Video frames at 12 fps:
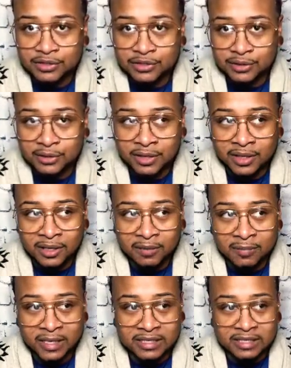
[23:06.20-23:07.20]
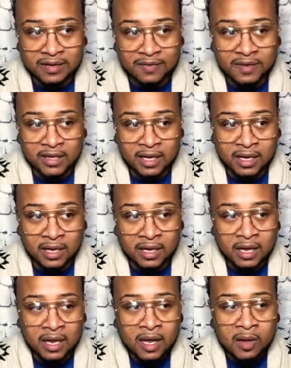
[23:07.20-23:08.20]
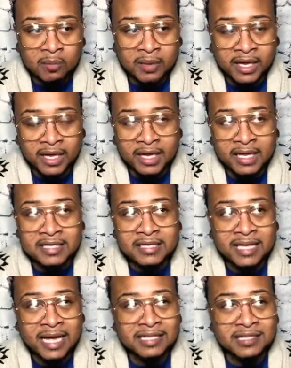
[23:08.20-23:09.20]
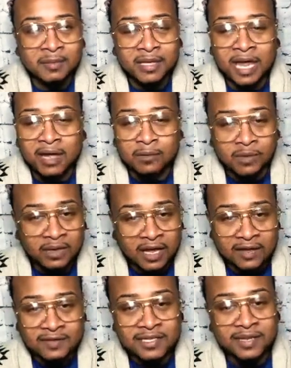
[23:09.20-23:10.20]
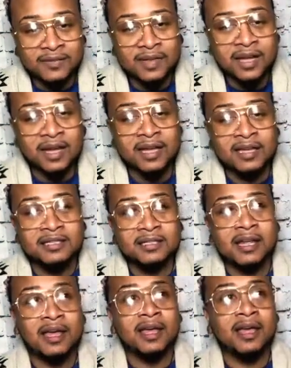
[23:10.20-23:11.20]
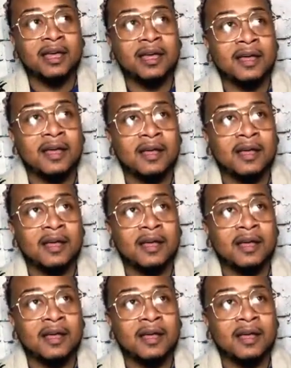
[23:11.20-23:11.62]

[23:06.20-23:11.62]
do them based off of that. But it just has to be like real life stuff, guys. Like,